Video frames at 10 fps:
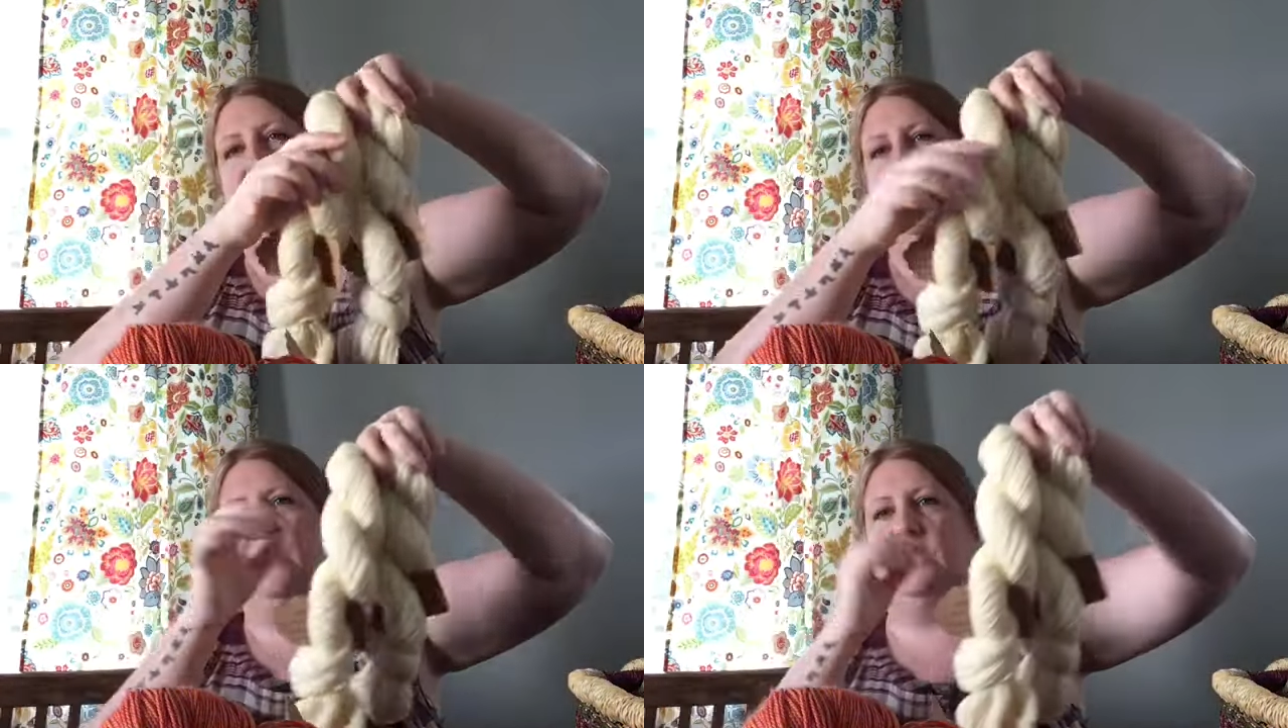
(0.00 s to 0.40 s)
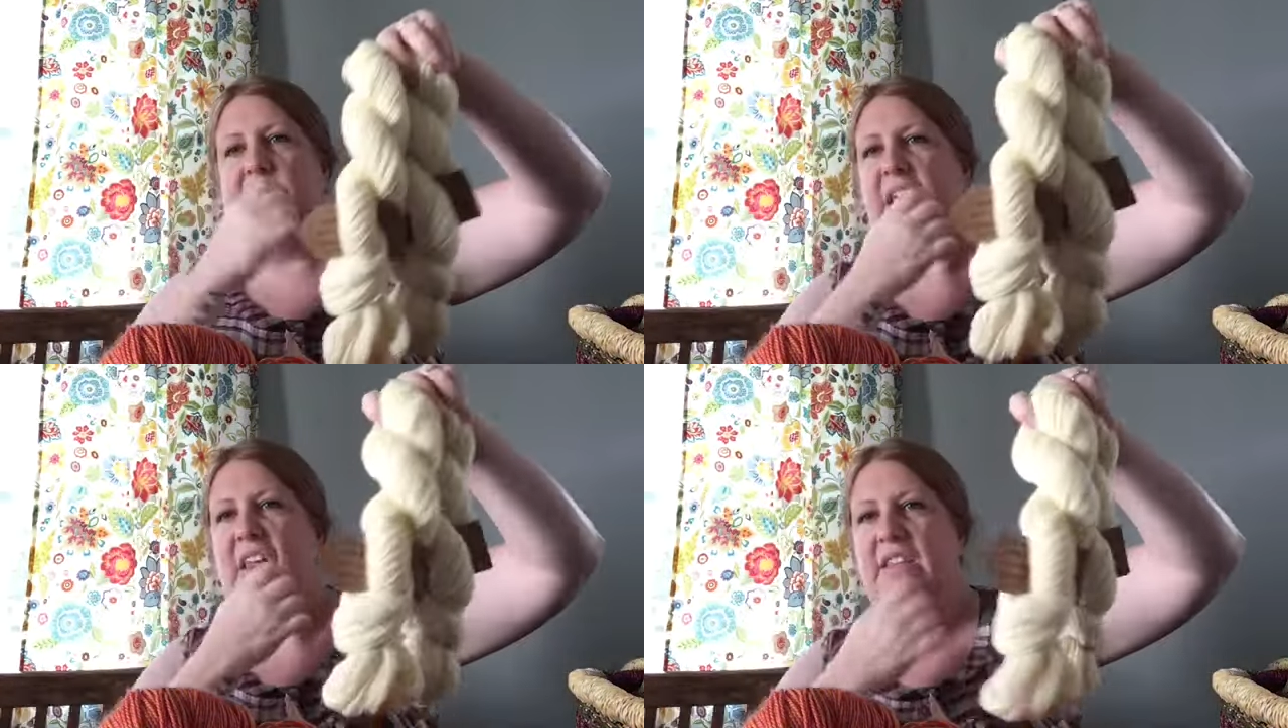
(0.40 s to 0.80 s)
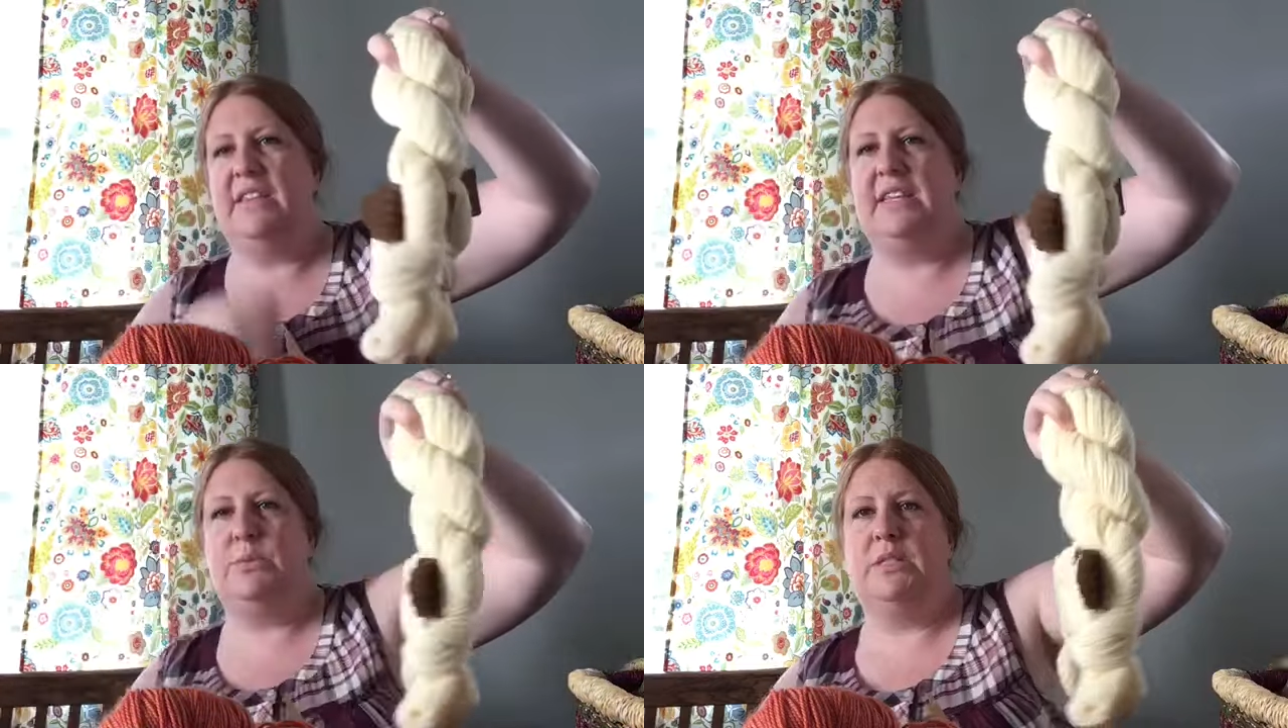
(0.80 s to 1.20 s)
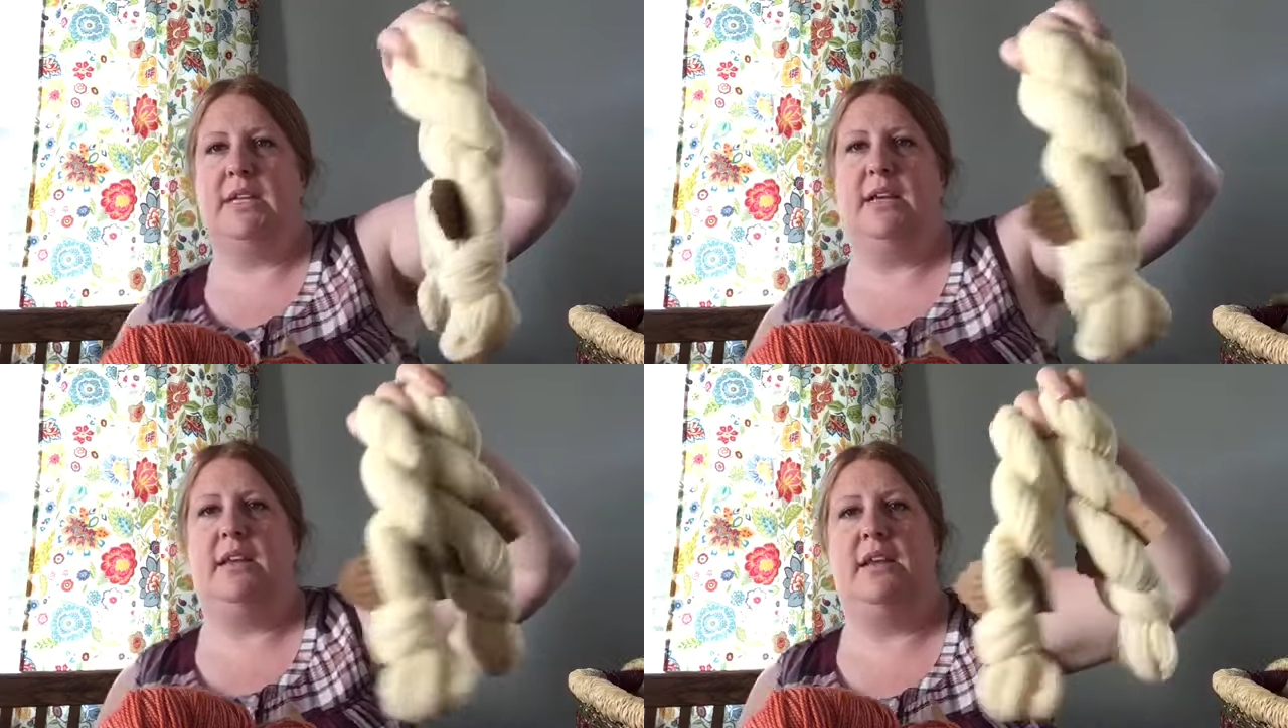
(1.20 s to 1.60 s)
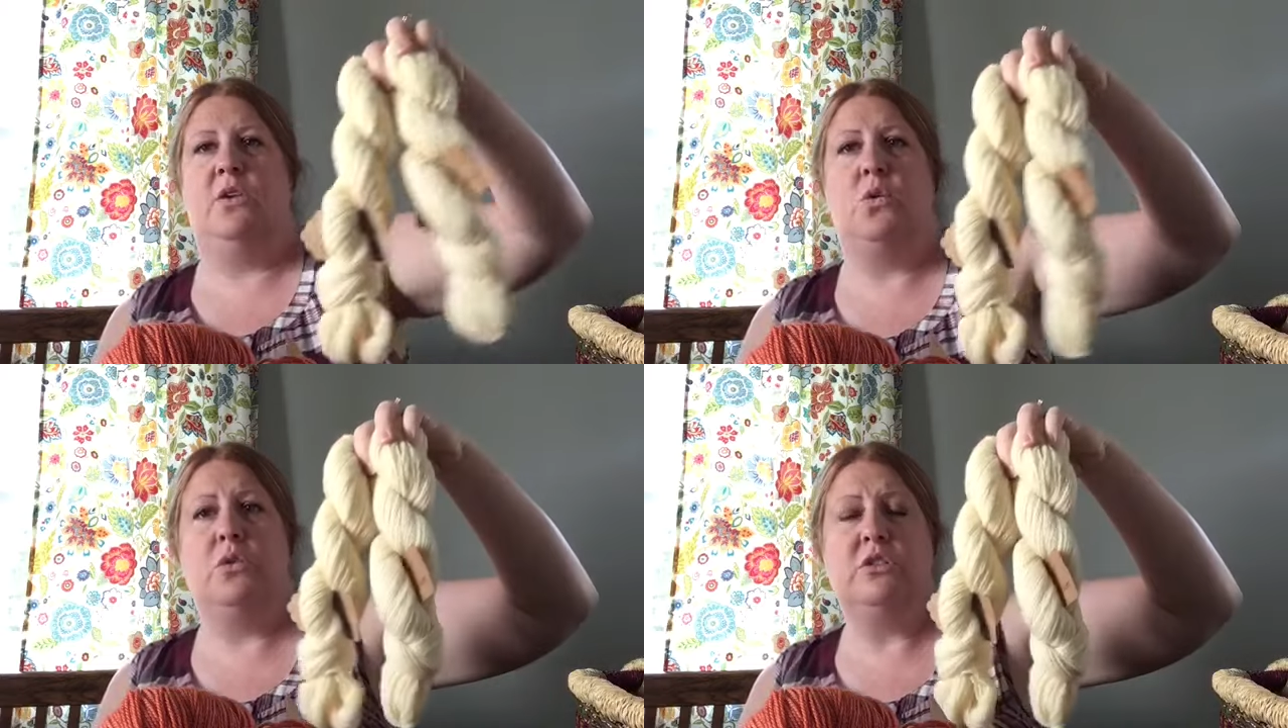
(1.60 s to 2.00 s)
of those. These were dyed in
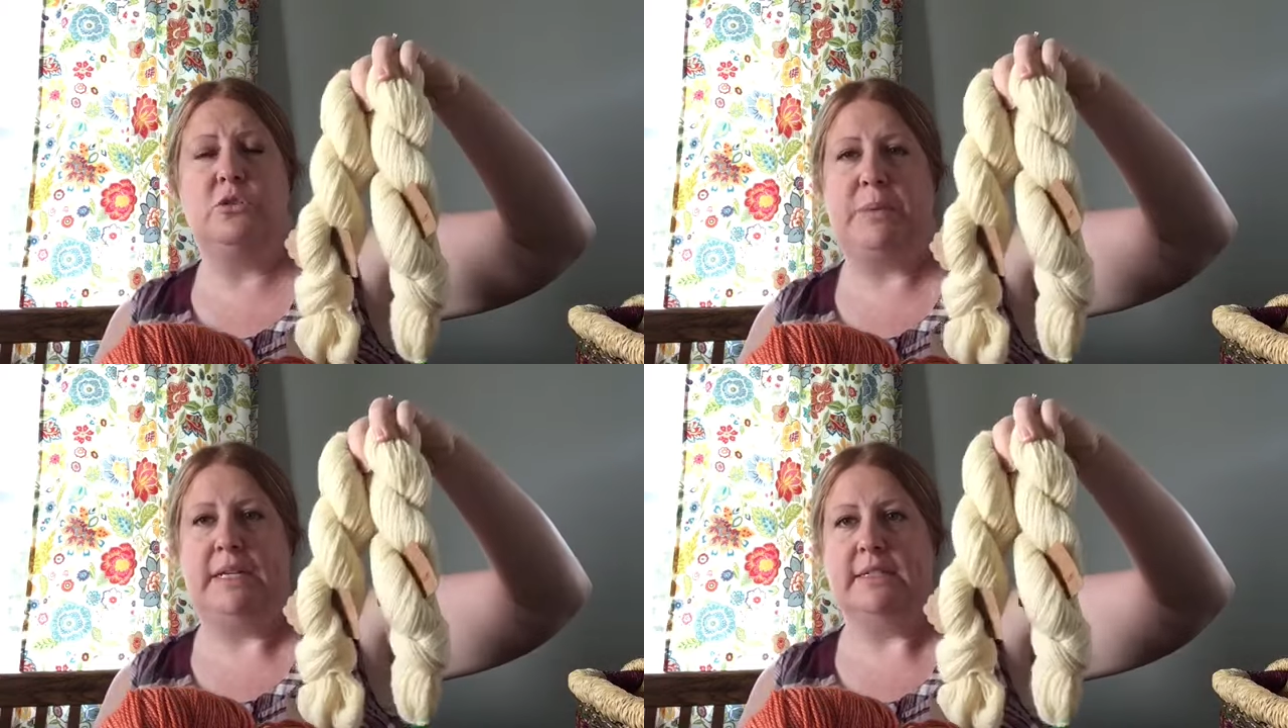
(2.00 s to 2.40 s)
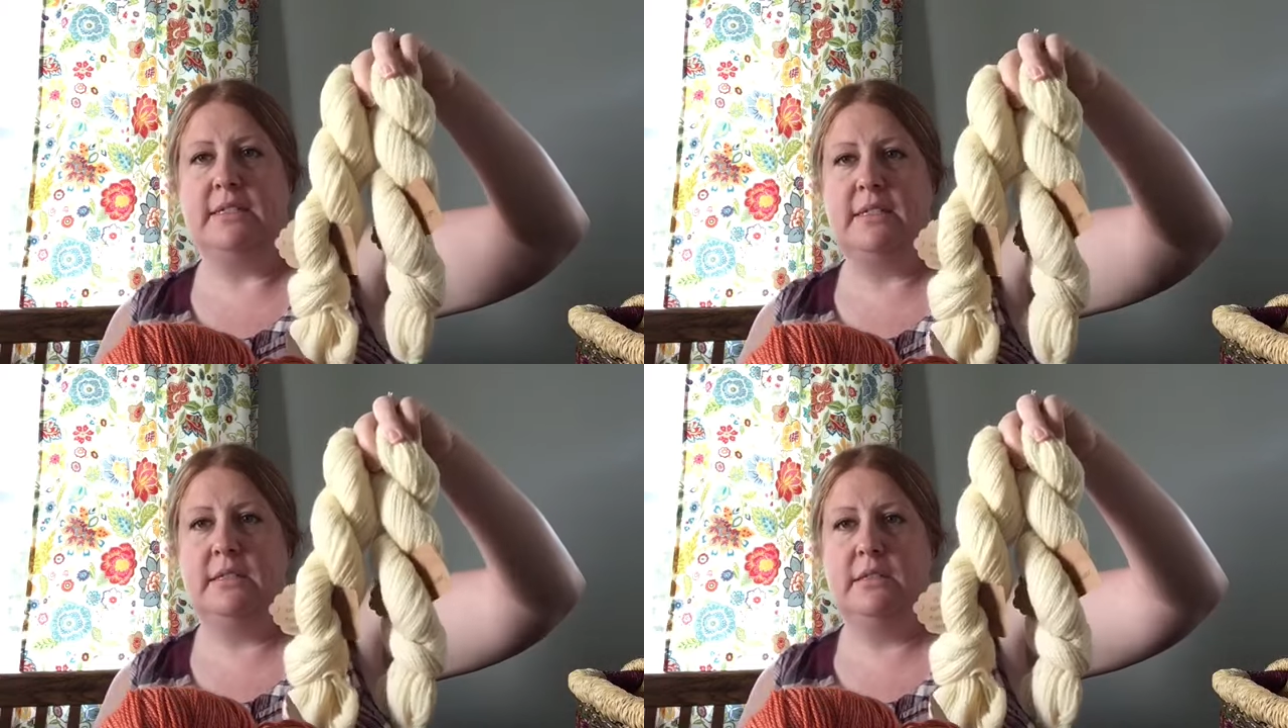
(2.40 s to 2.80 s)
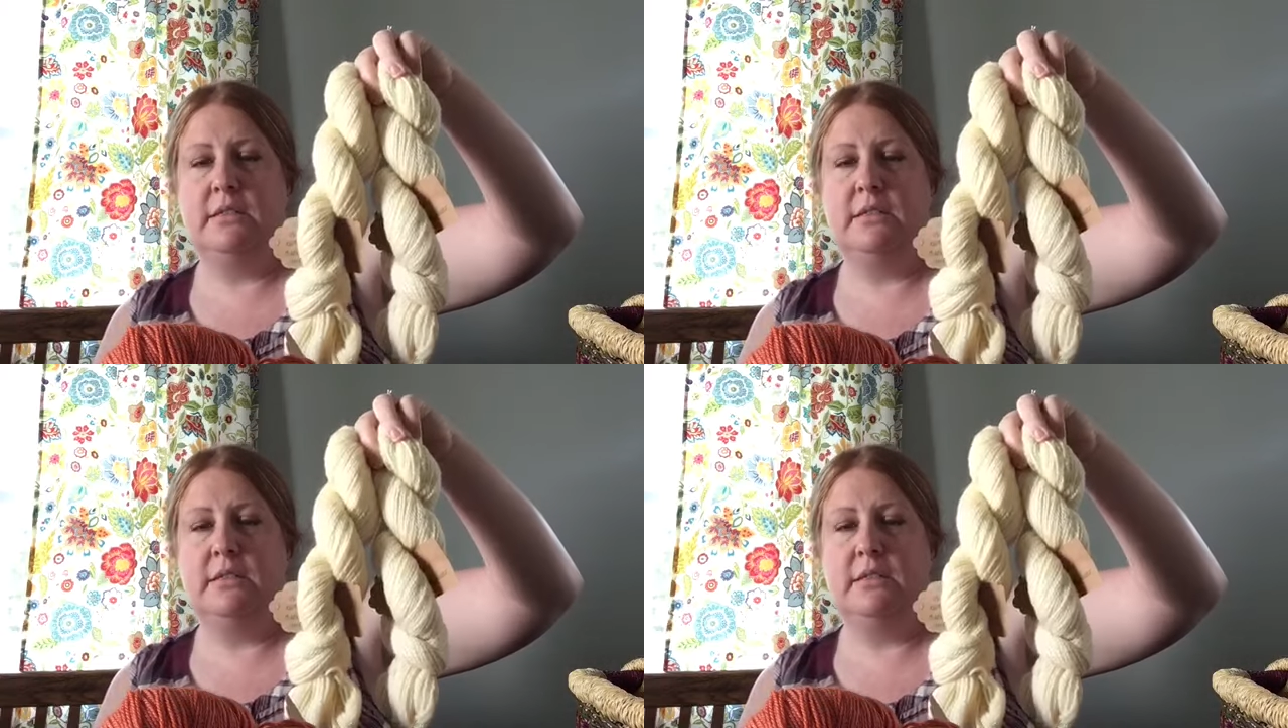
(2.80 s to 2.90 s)
orange peels.